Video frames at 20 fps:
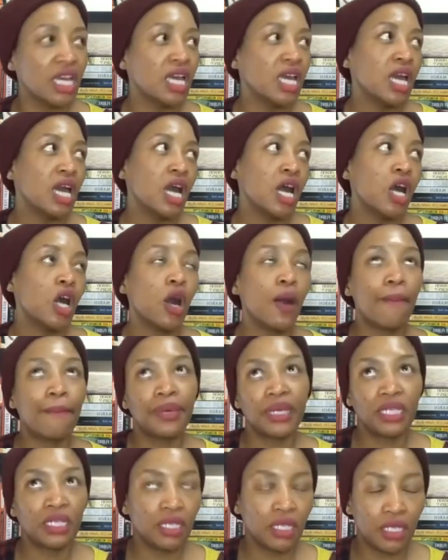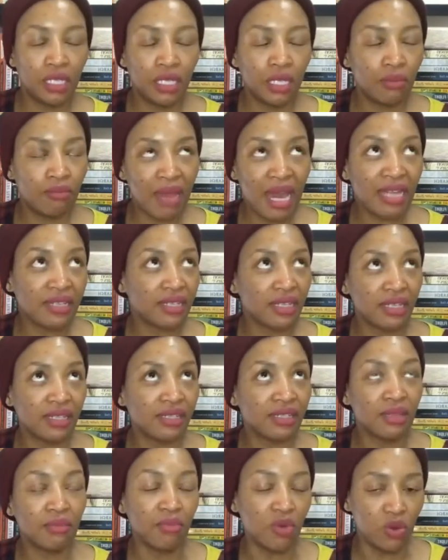Her opinion matters the
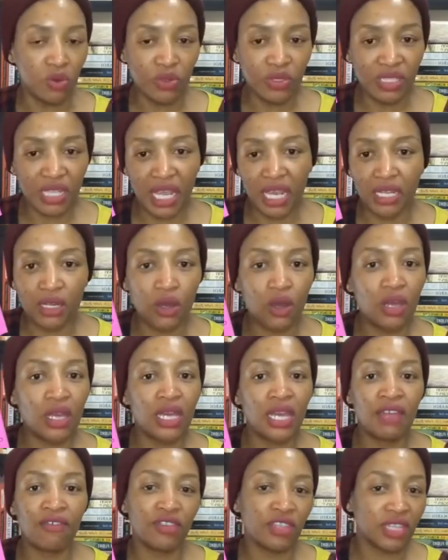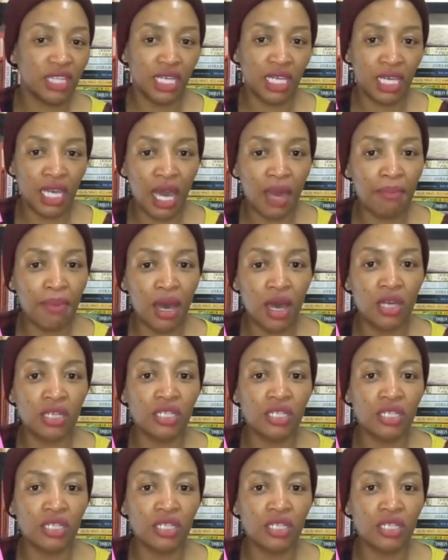most, and everything about